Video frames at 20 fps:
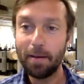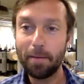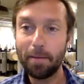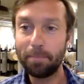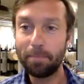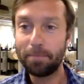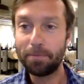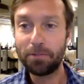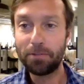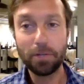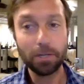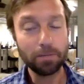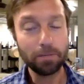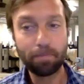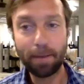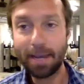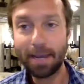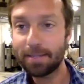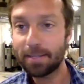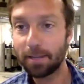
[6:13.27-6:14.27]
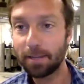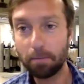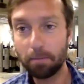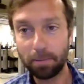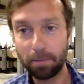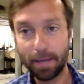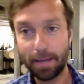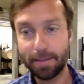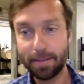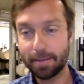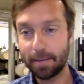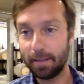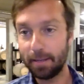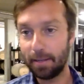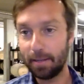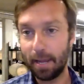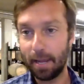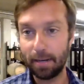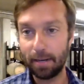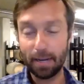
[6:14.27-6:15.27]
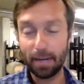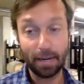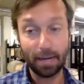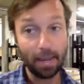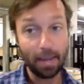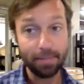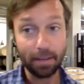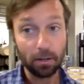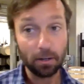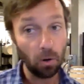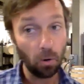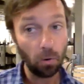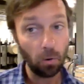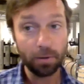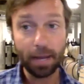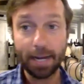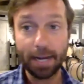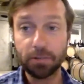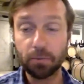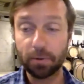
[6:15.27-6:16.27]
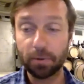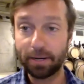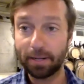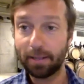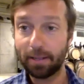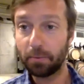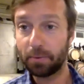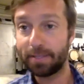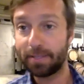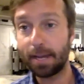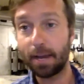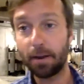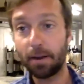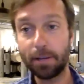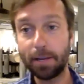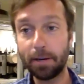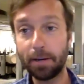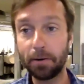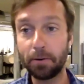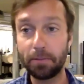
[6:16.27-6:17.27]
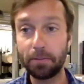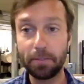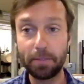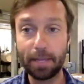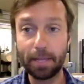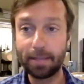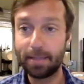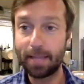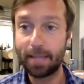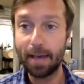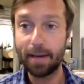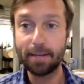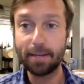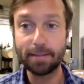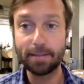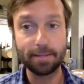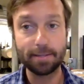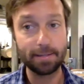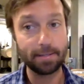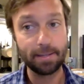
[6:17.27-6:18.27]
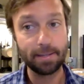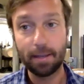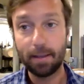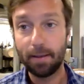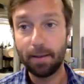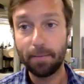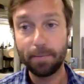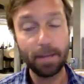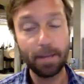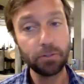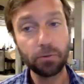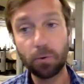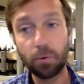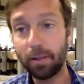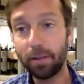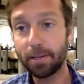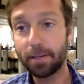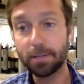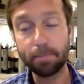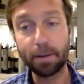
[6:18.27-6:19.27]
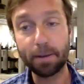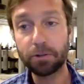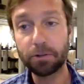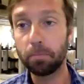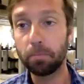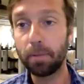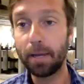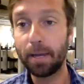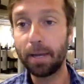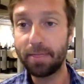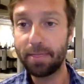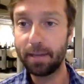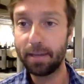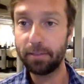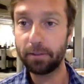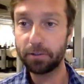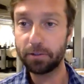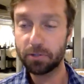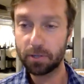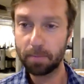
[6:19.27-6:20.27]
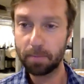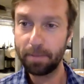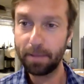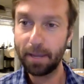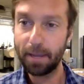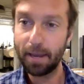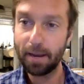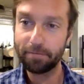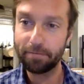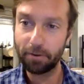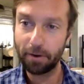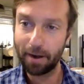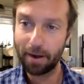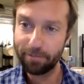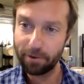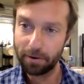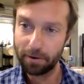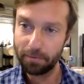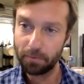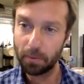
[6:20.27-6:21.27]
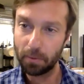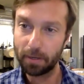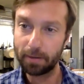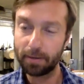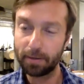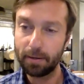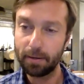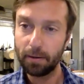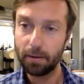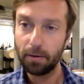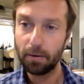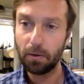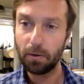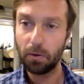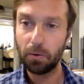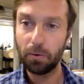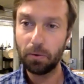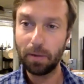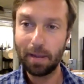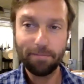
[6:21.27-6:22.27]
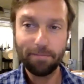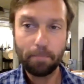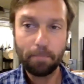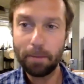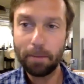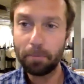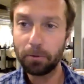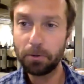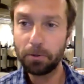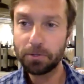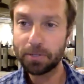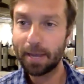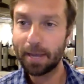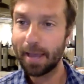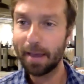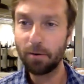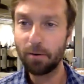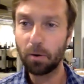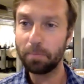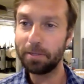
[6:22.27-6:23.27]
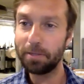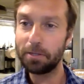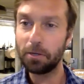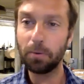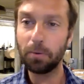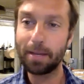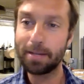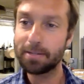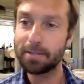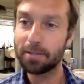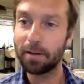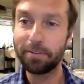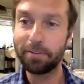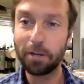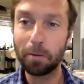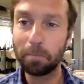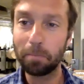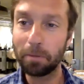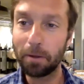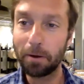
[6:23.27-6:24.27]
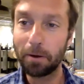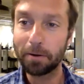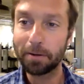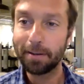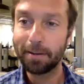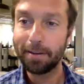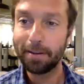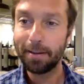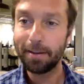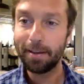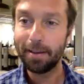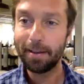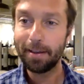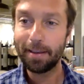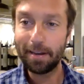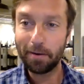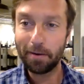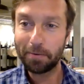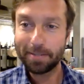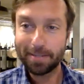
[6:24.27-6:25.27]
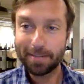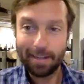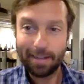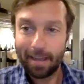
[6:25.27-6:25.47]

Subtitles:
just based on the blends and again, the cold nights we're dealing with down here, that's really a special blend. I think there's something in it for everyone, even people who say I normally don't like Sauvignon Blanc. You know, it's like,